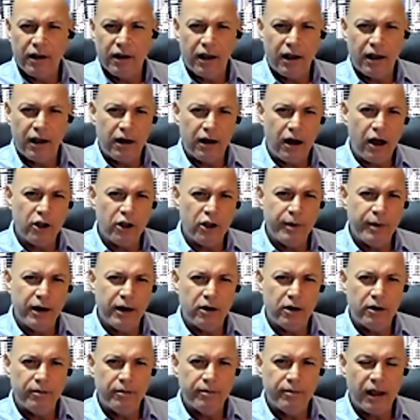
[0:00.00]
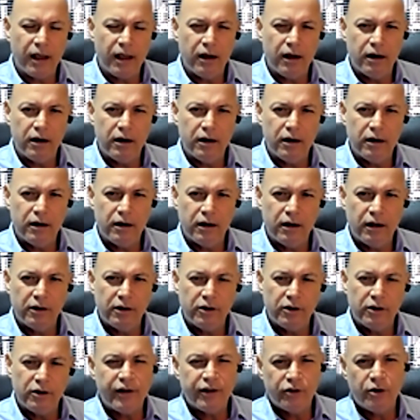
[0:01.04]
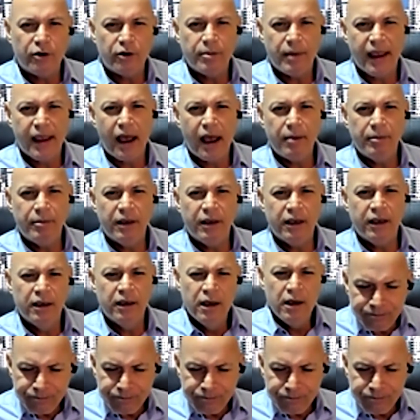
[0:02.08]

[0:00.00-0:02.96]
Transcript: hospital at the University of Miami.